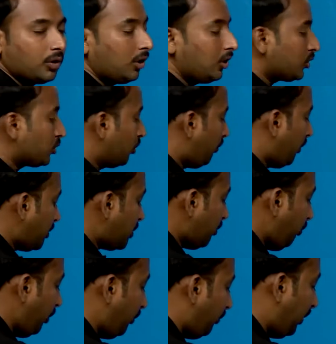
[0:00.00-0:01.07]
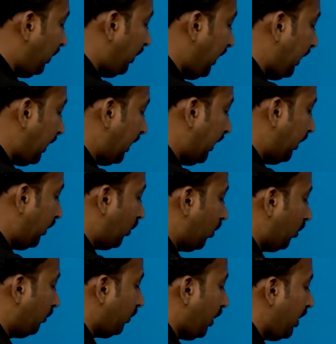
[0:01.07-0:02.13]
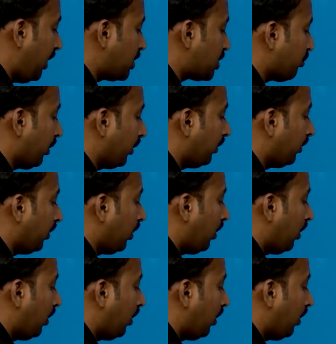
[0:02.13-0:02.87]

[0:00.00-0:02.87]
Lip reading: So first we fill the electron each one